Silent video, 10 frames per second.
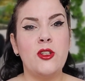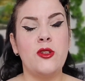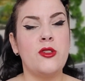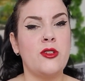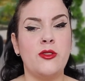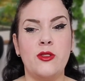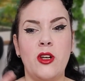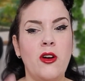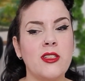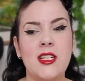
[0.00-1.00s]
due to the
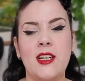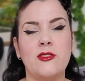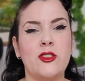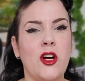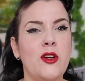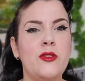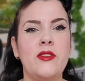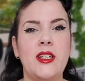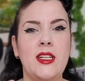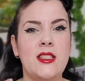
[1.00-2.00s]
lockdown and
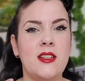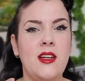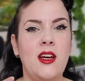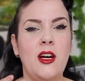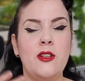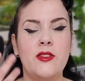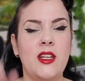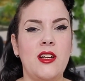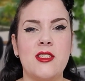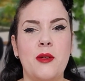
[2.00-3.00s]
COVID. Over the
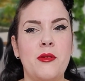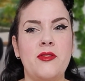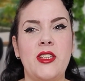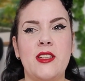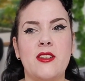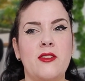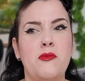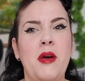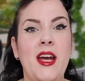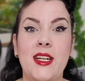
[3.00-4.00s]
last couple of years,
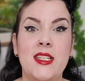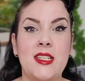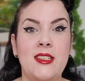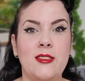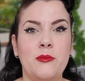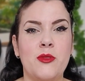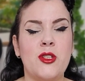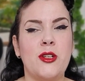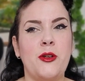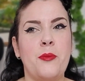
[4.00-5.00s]
I've barely seen them,
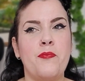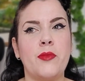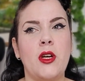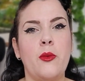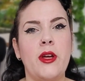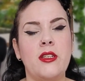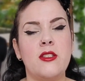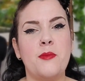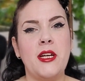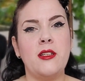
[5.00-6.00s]
so I went
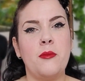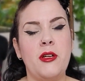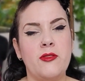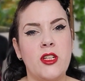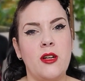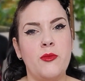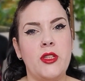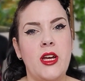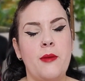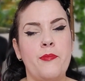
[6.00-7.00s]
and spent a bit of time
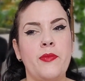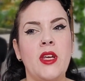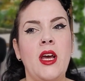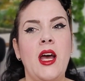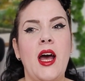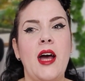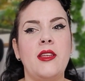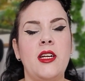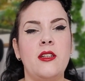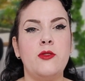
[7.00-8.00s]
with them.
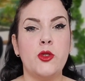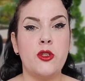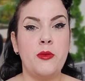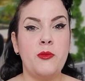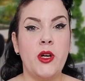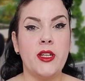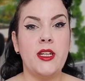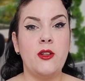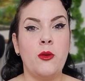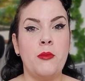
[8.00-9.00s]
And then I've also been
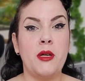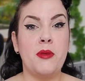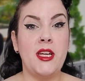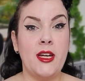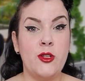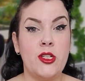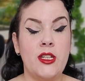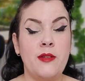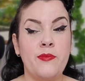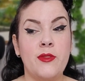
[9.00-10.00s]
working on my
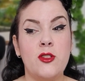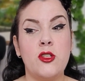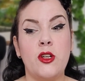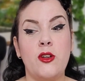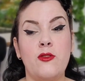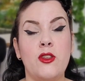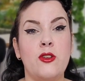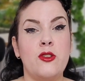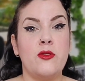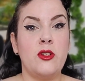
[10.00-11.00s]
PhD. So for
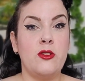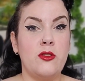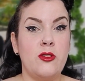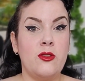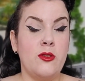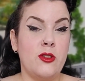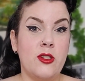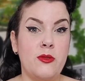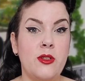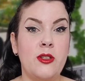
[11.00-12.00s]
those of you that
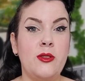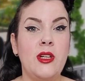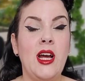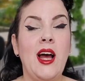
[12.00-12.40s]
don't know,